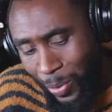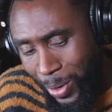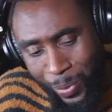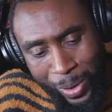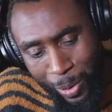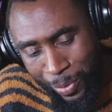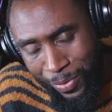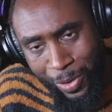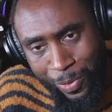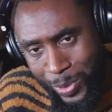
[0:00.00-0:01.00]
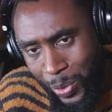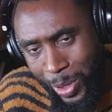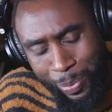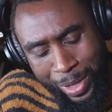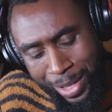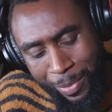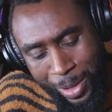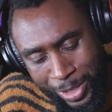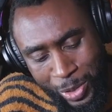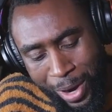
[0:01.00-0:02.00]
We're hoping for November
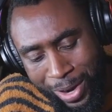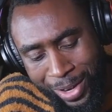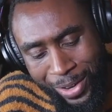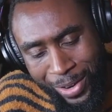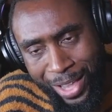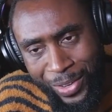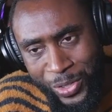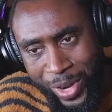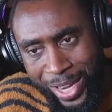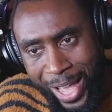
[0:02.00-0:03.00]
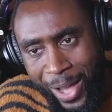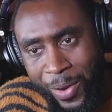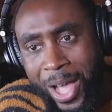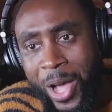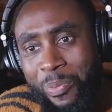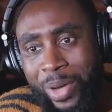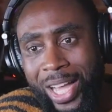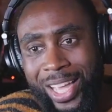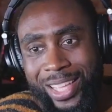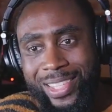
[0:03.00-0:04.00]
20th. Just mark it on your calendars right now.
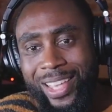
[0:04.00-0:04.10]
But